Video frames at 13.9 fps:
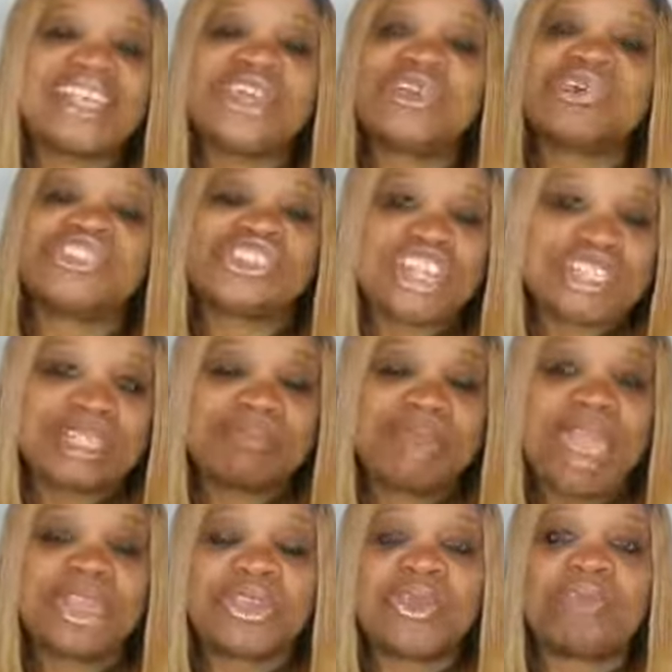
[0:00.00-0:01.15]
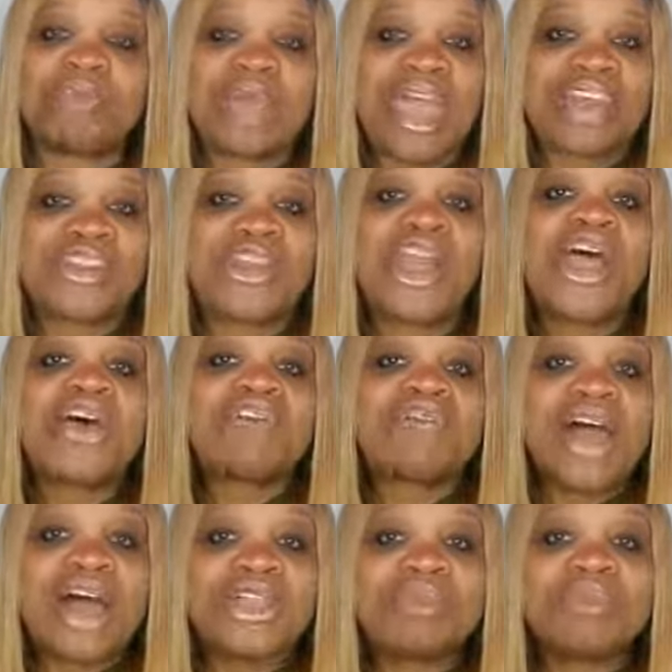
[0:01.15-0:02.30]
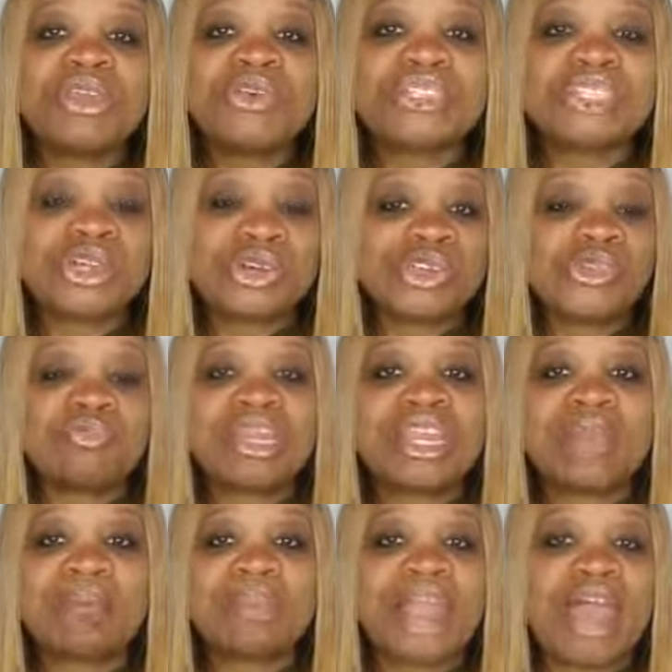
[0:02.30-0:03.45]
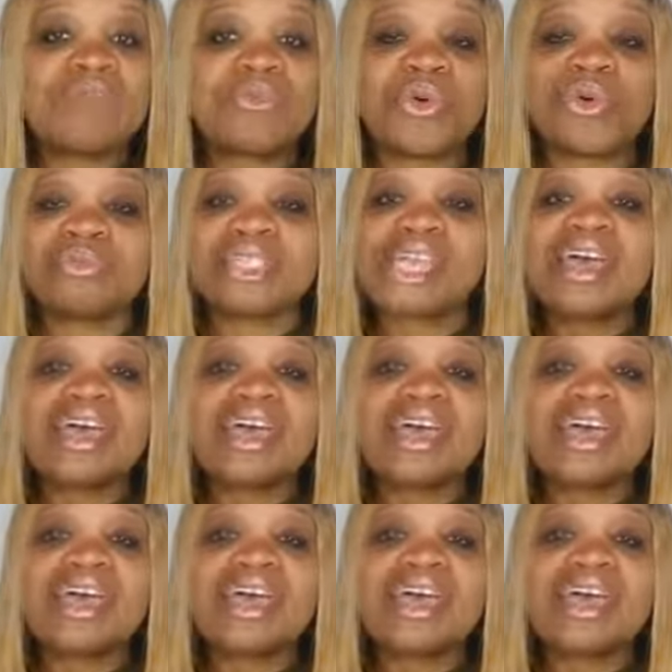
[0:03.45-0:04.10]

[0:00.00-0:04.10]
It'll just make you better. Follow me on social media platforms.